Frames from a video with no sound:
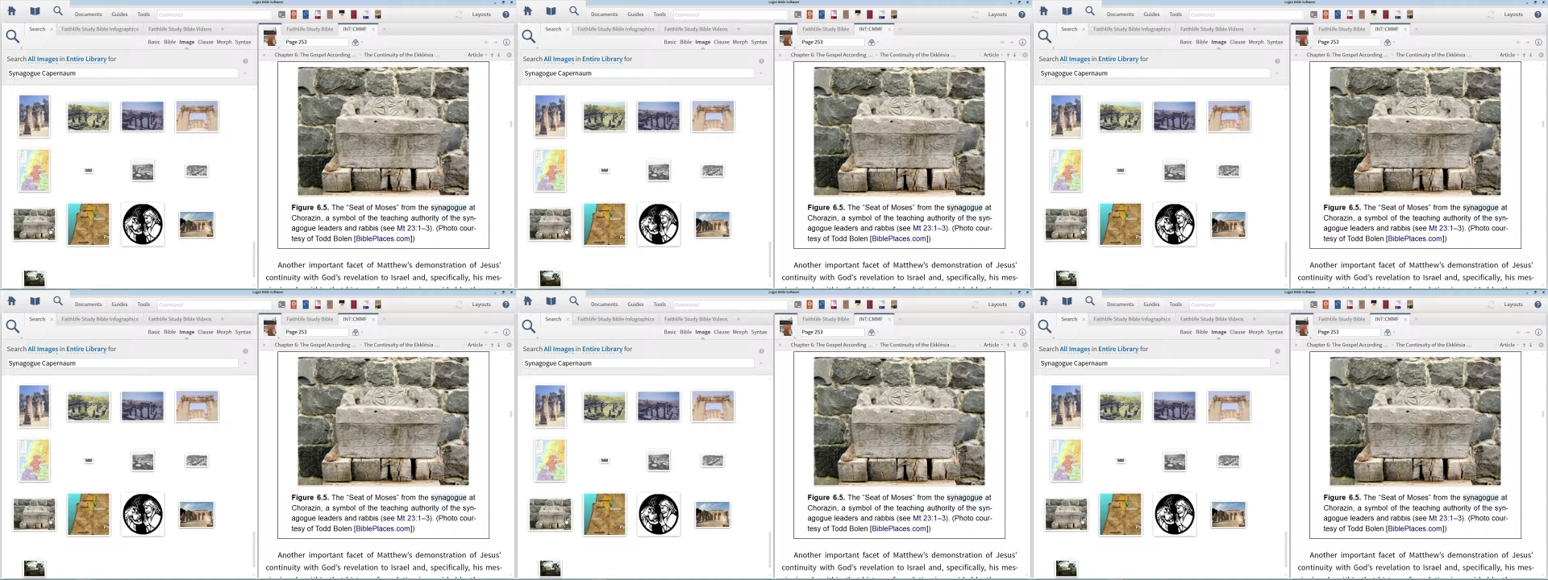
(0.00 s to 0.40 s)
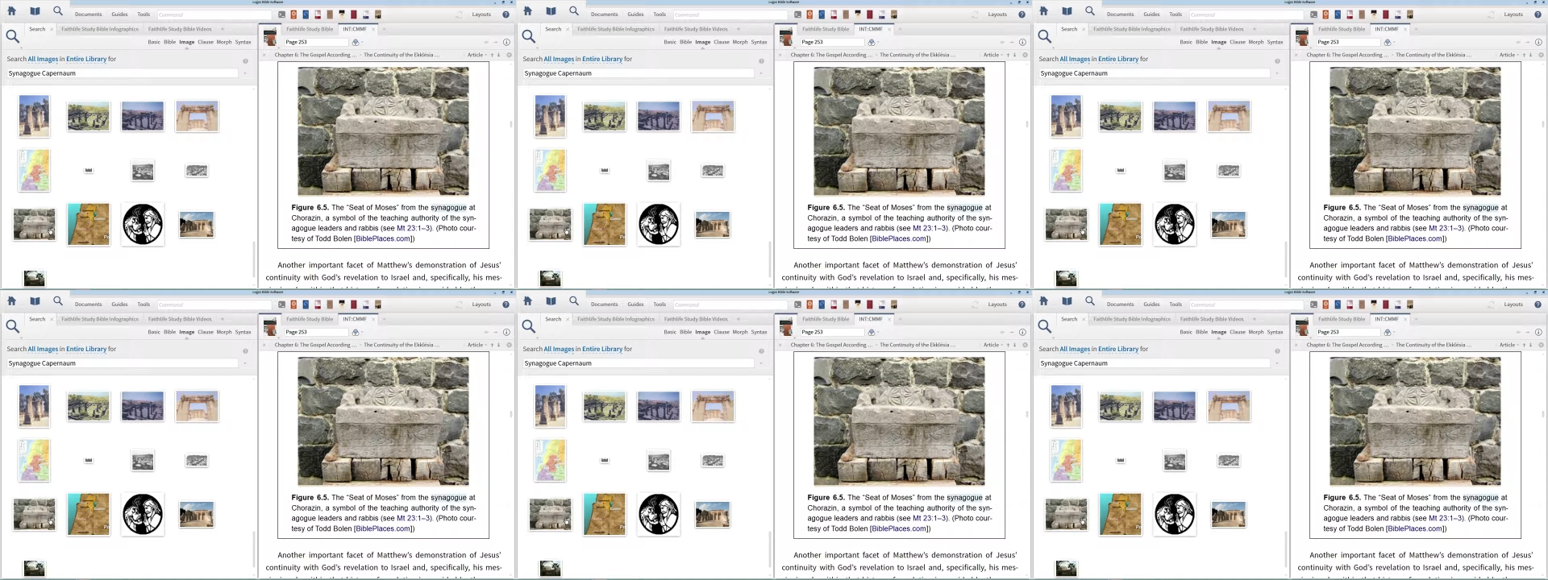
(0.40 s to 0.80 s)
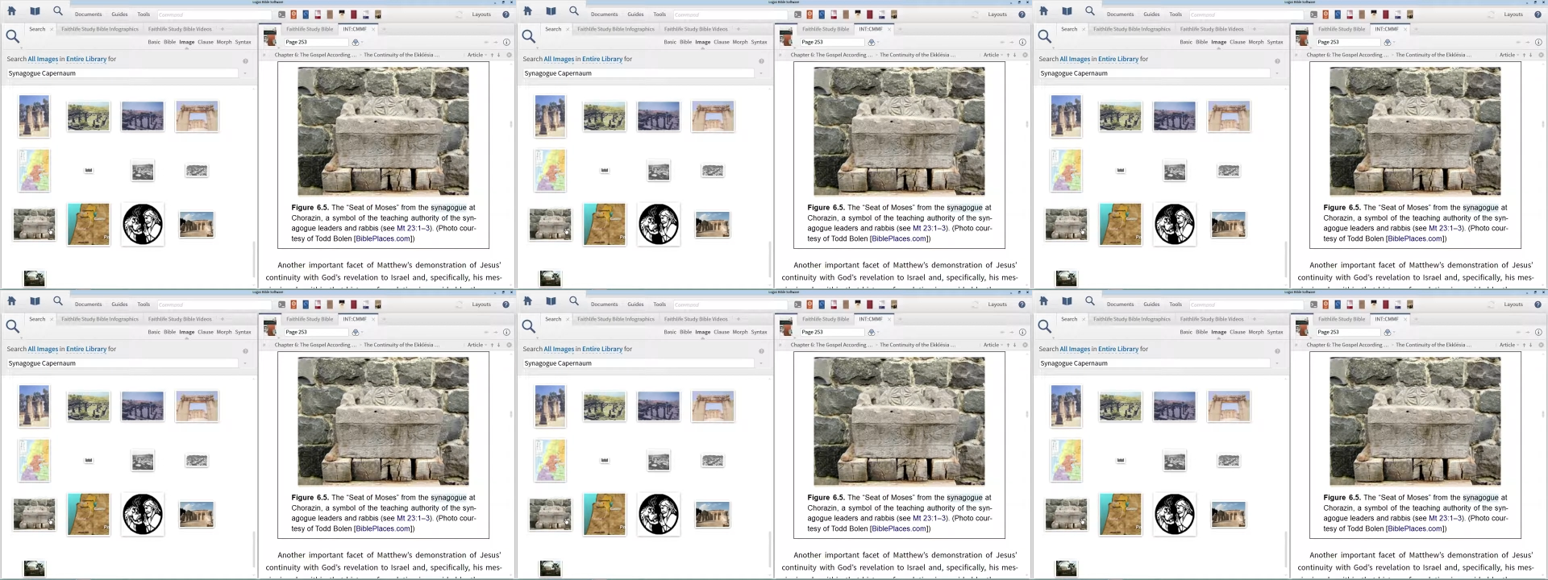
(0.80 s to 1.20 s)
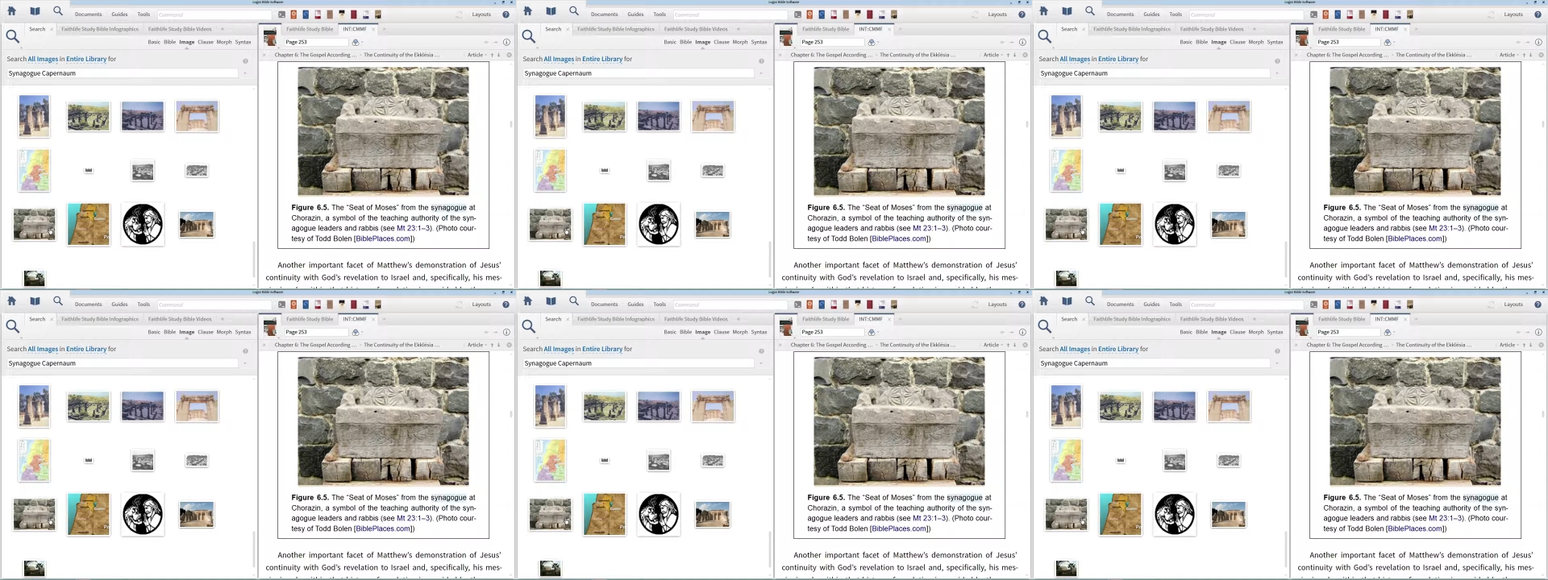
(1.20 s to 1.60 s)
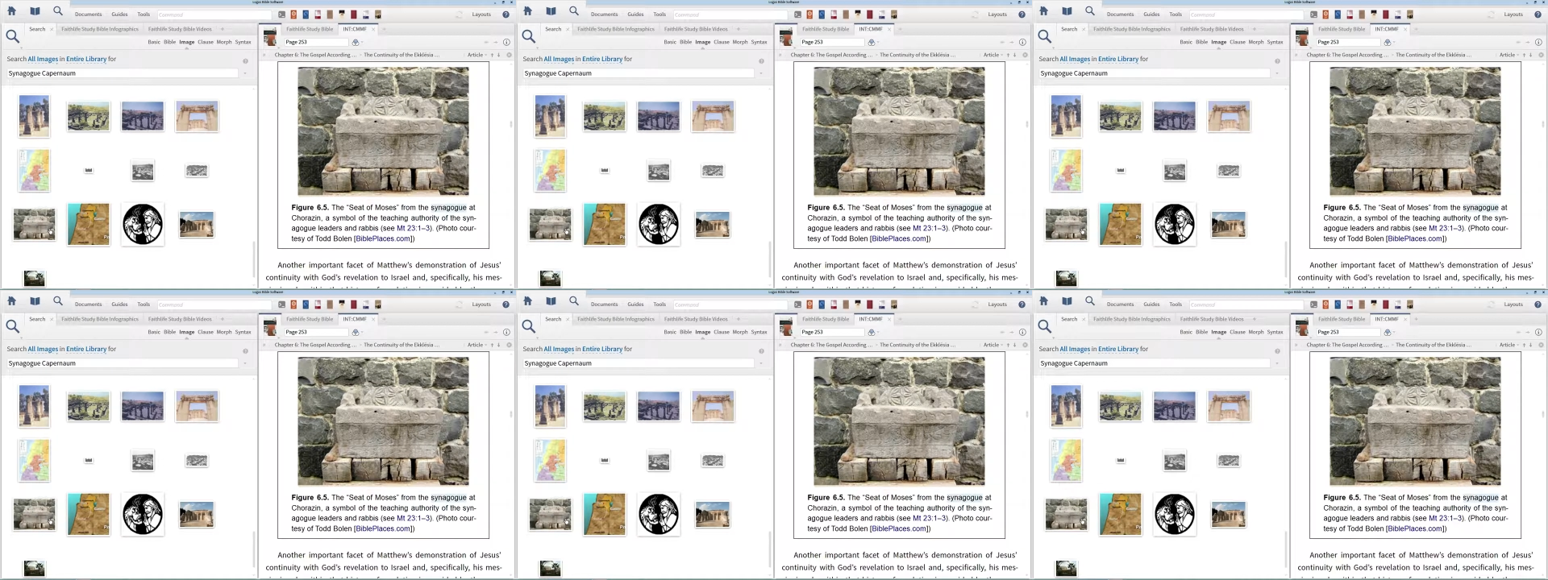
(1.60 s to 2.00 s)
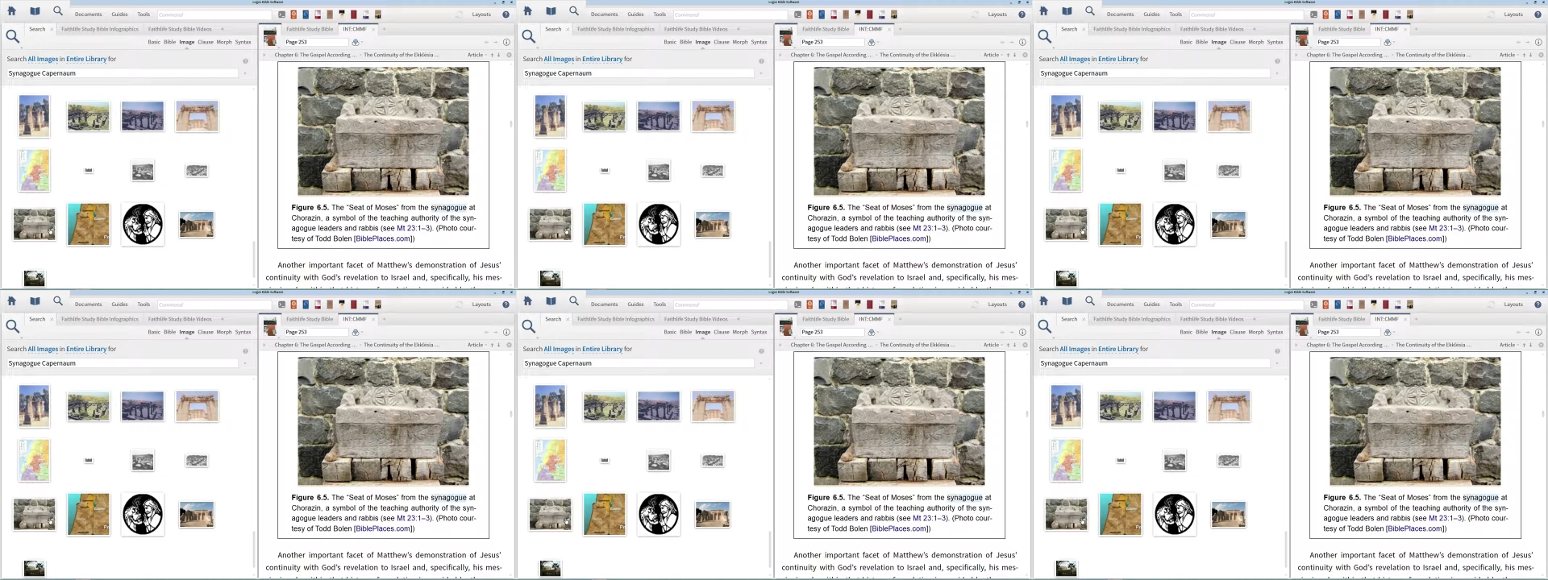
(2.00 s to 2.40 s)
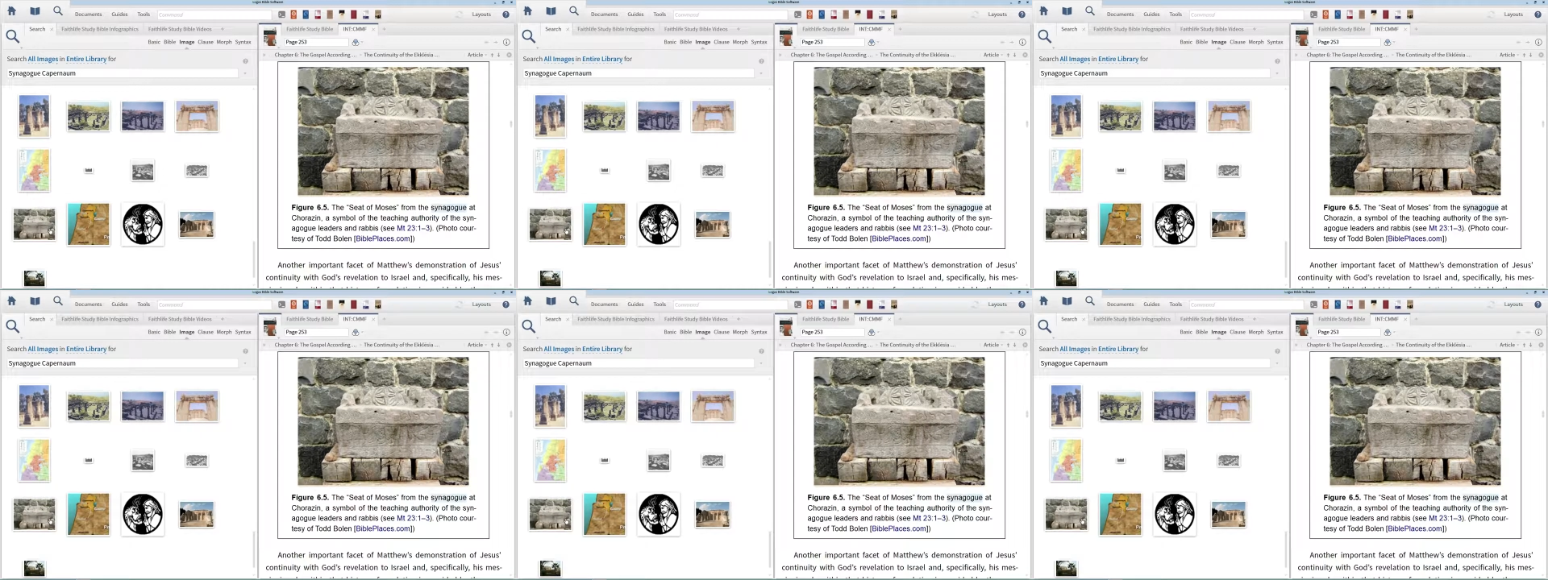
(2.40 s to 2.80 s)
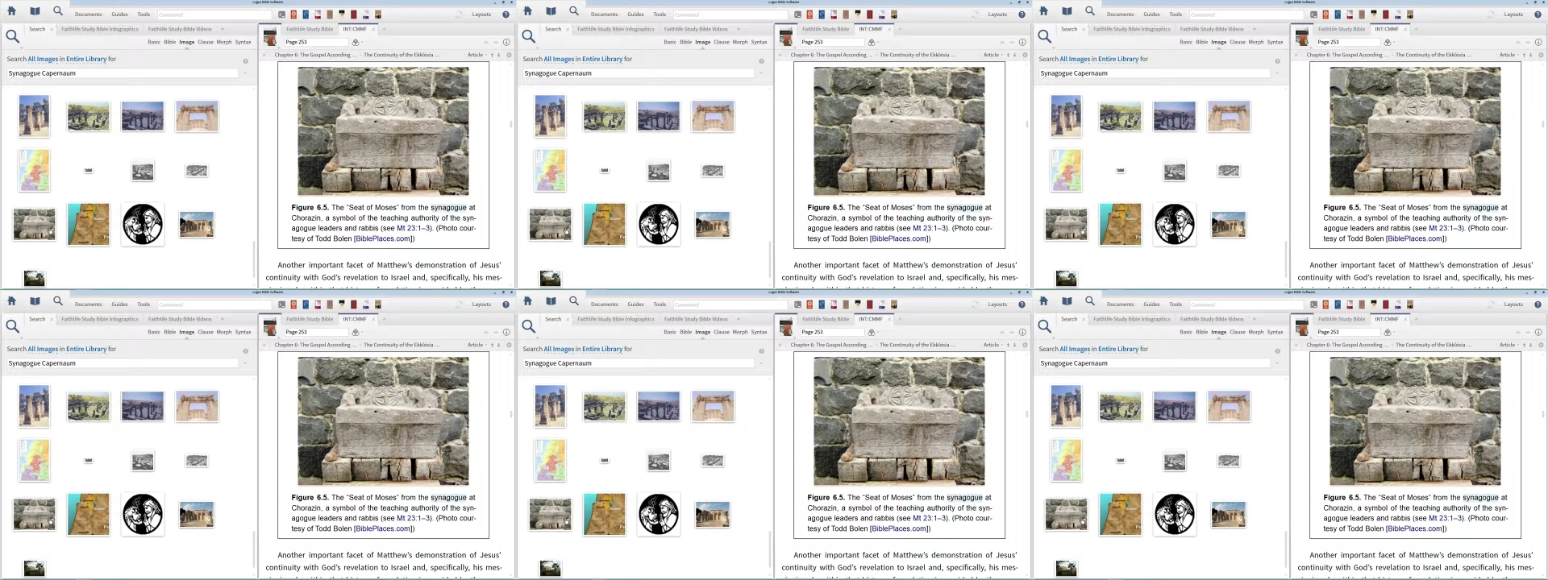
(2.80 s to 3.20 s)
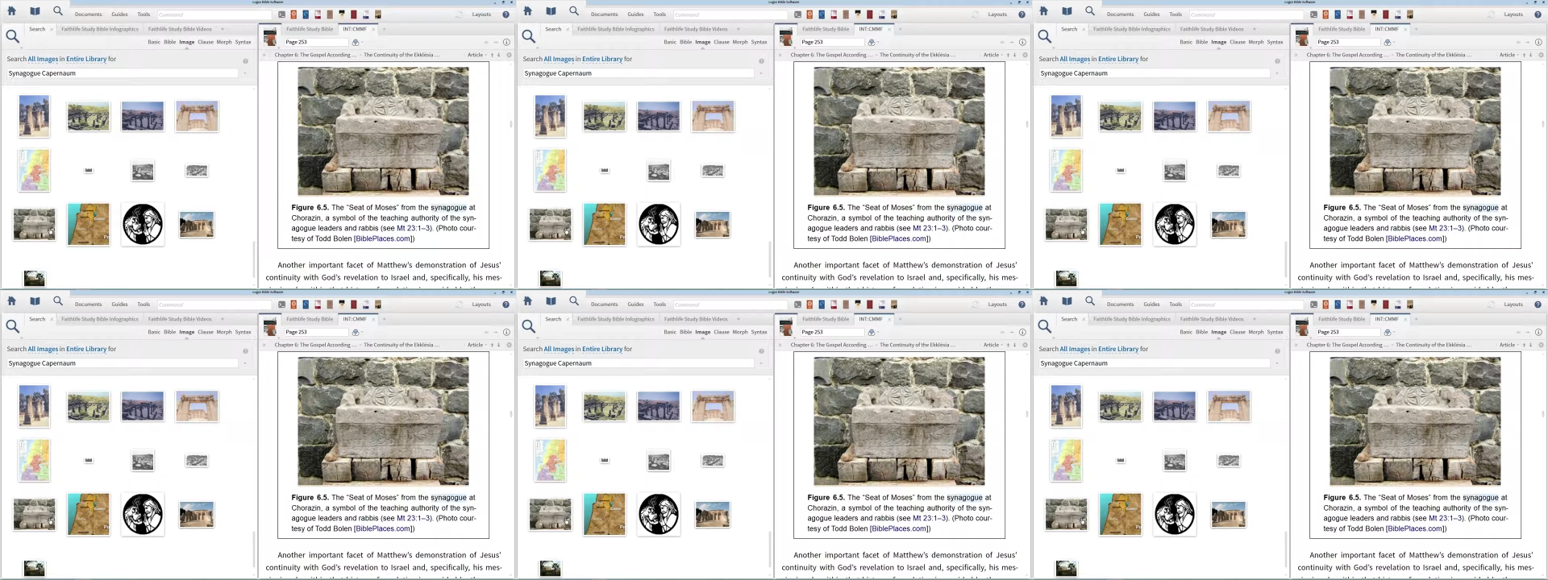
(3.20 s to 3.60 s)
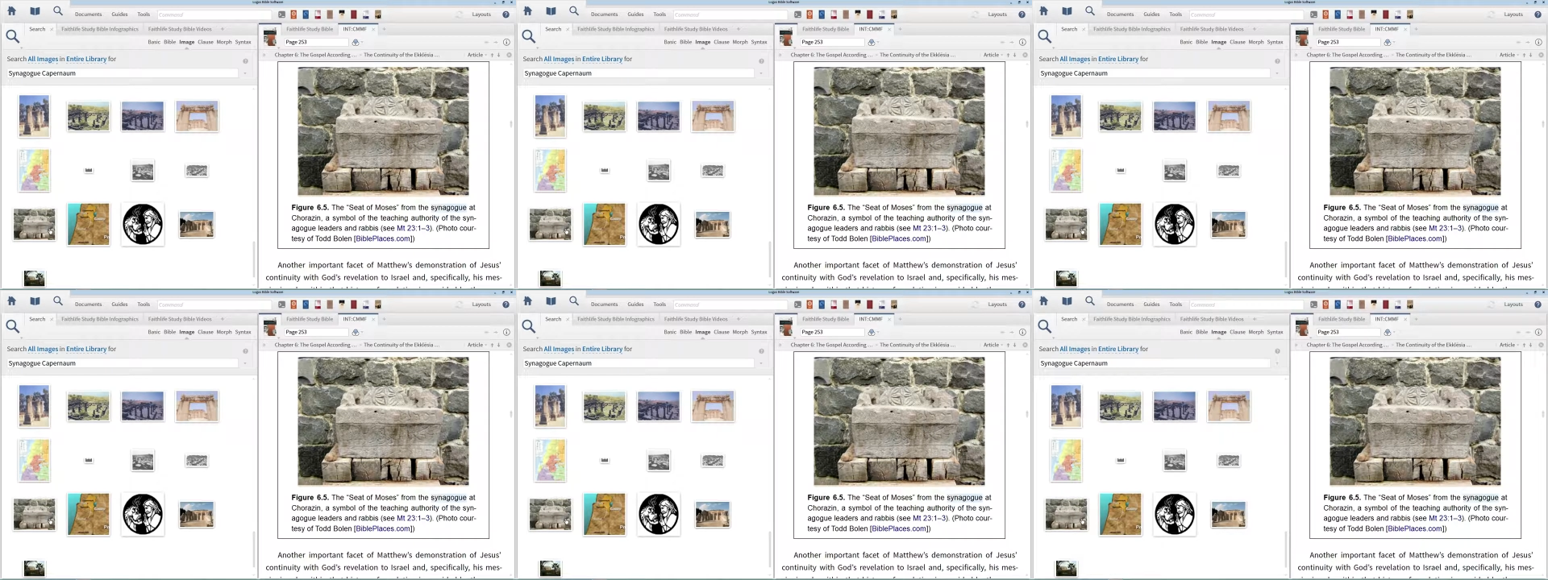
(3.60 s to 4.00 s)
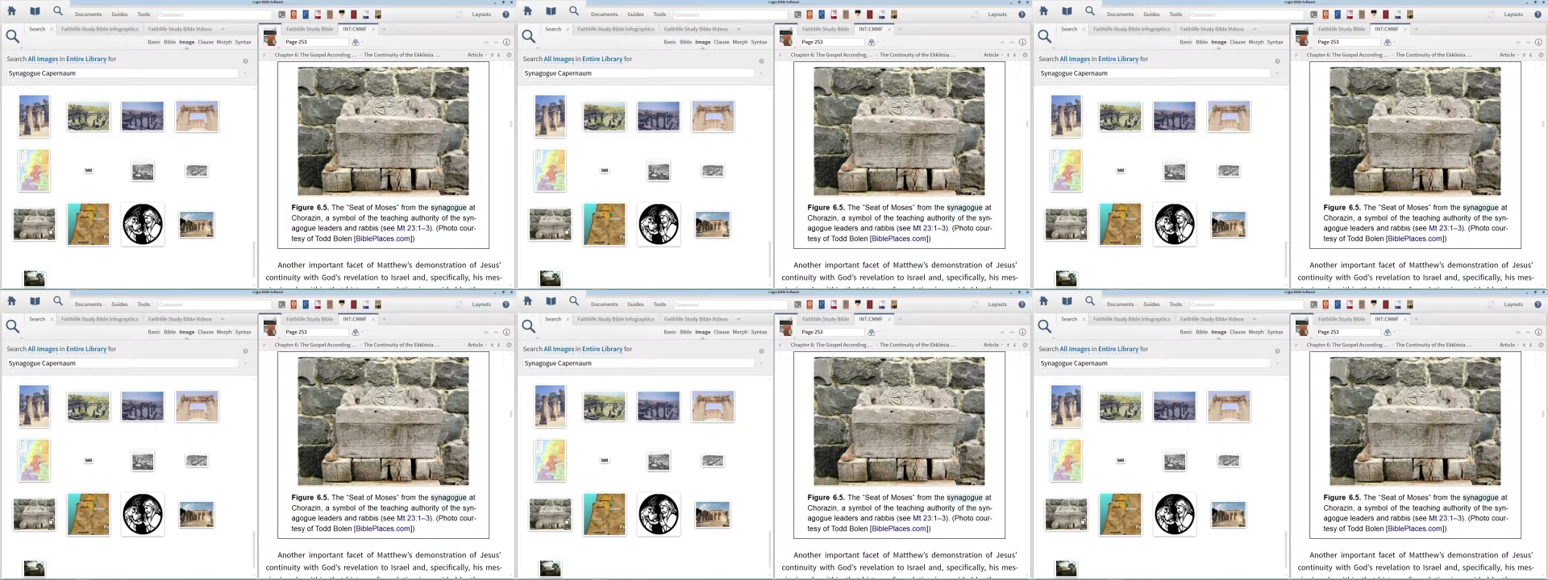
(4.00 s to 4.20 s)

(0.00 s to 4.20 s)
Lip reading: (no speaker visible)